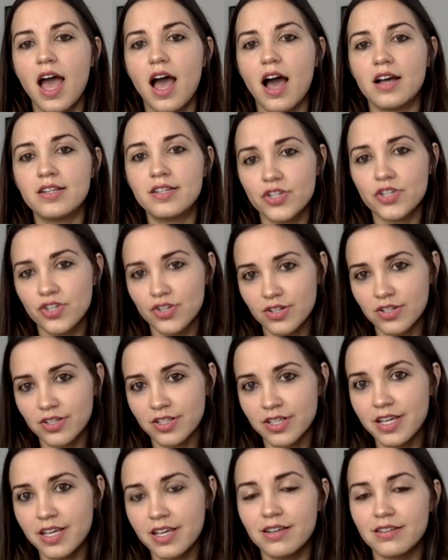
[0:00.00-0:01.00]

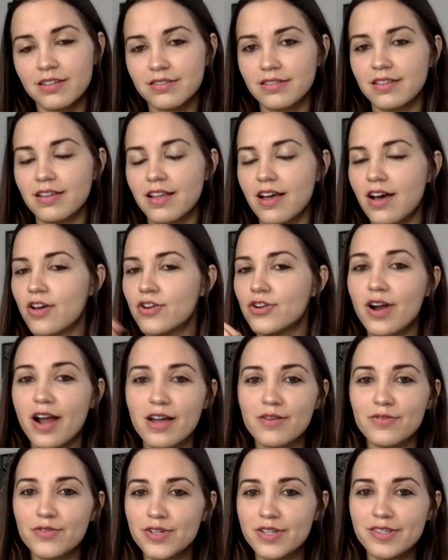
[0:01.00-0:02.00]
Additionally, under
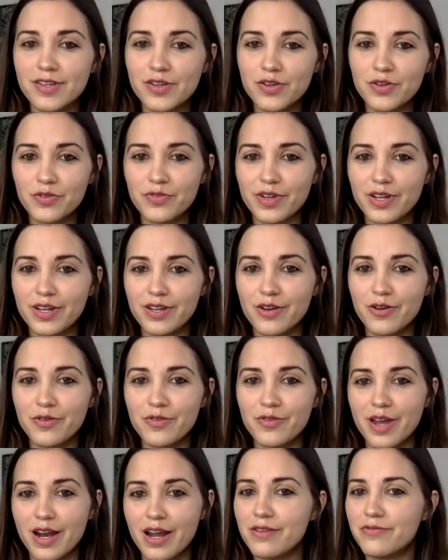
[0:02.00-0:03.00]
every single video
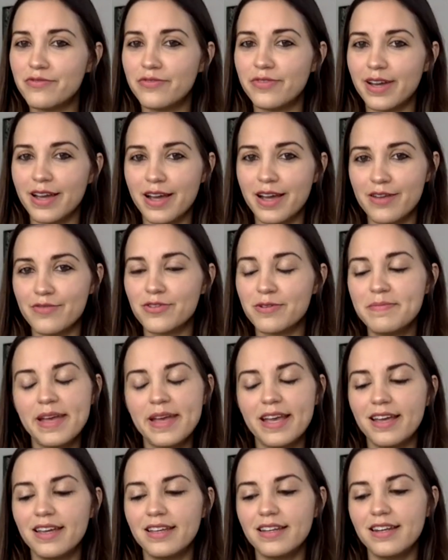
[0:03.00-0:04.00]
that I've ever
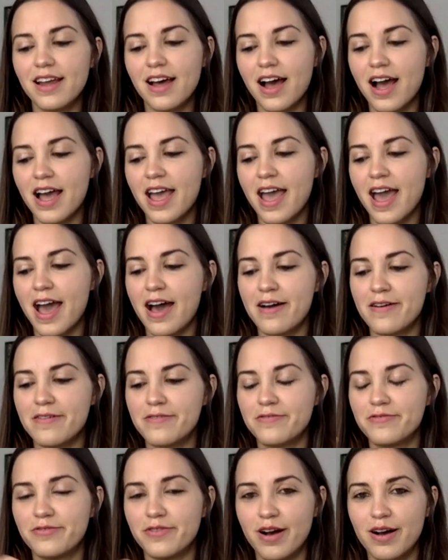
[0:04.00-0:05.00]
made. I
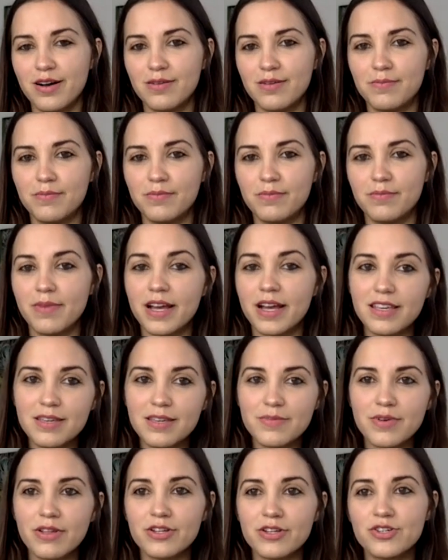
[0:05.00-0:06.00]
have my
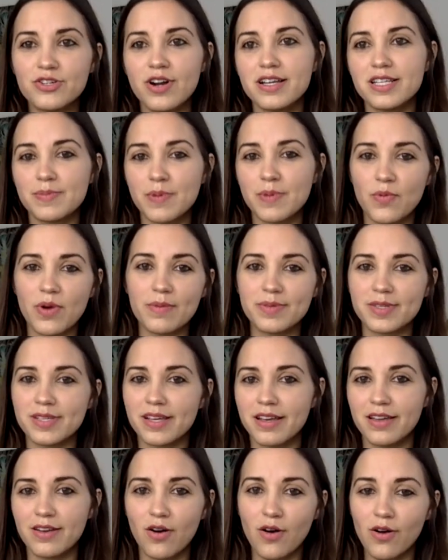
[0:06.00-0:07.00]
email address, my
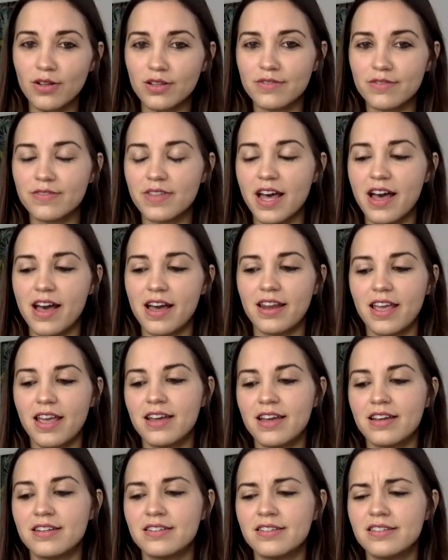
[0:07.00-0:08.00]
website, all of that.
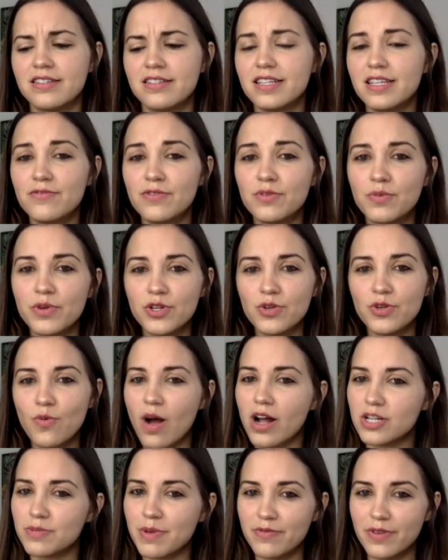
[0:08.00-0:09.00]
And even when you
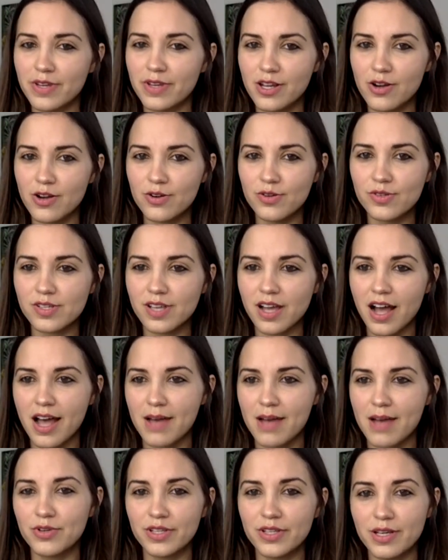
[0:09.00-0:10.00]
watch my videos,
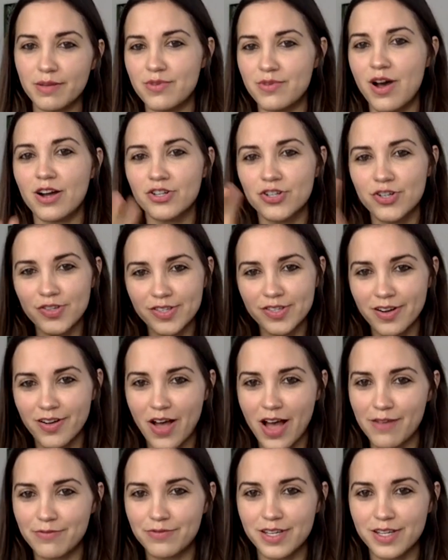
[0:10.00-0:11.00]
I'm really obnoxious and
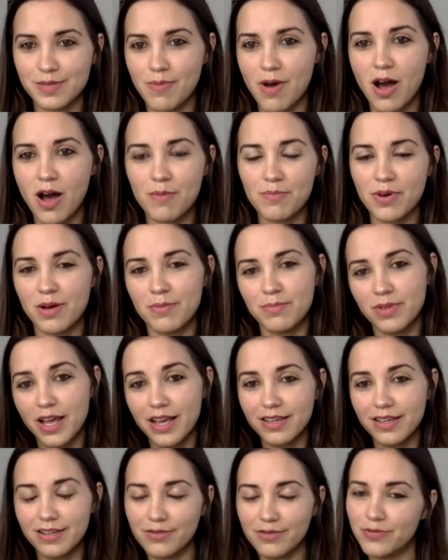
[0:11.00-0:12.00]
I'll have things pop up
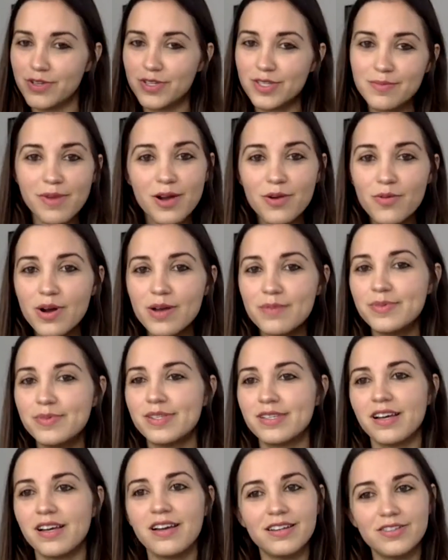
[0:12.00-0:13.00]
like, visit my
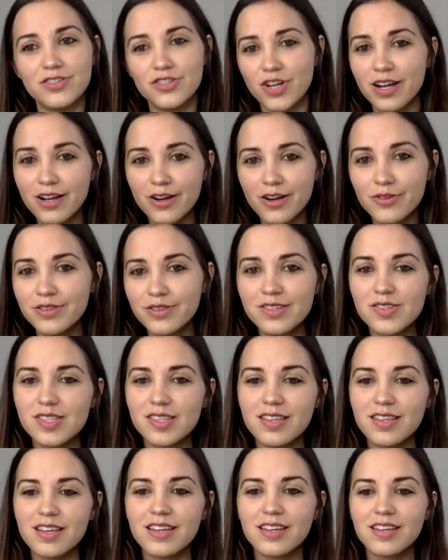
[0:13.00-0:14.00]
website, check out this
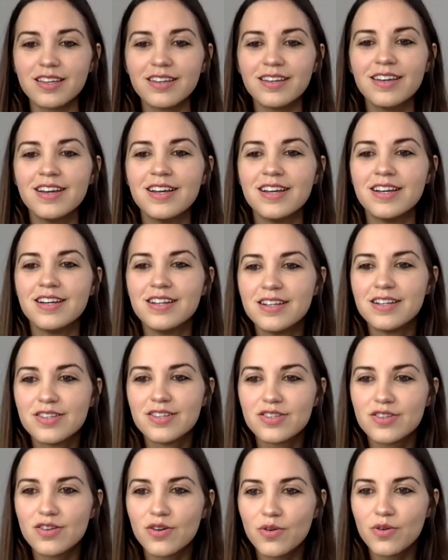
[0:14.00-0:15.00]
thing.
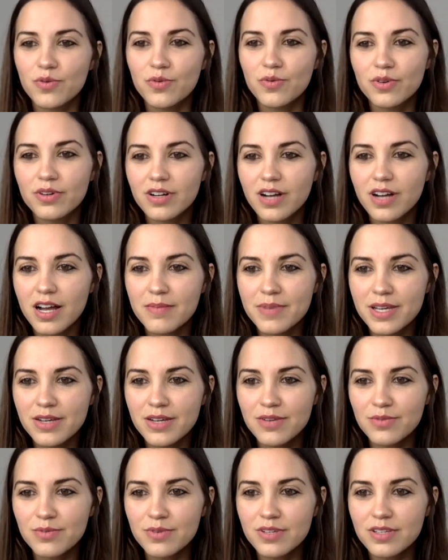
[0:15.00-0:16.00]
So I make
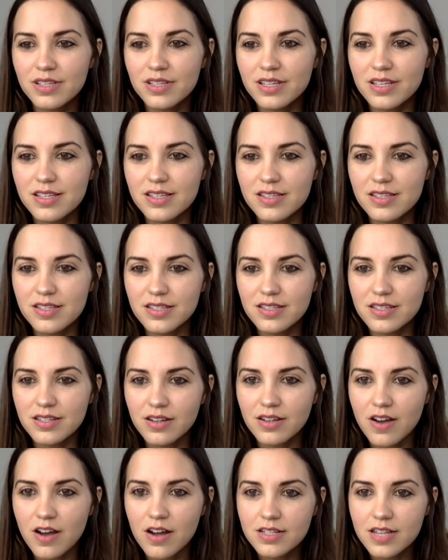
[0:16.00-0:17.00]
it really easy to
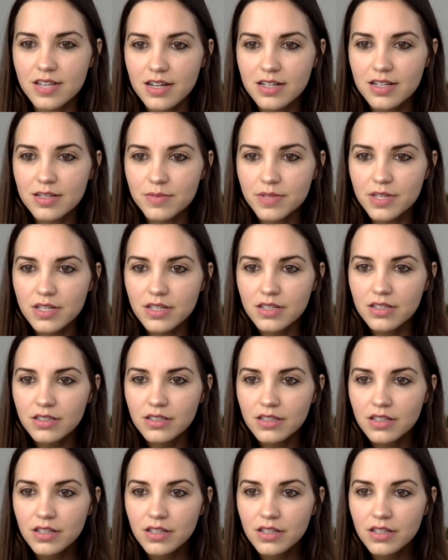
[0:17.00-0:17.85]
contact me.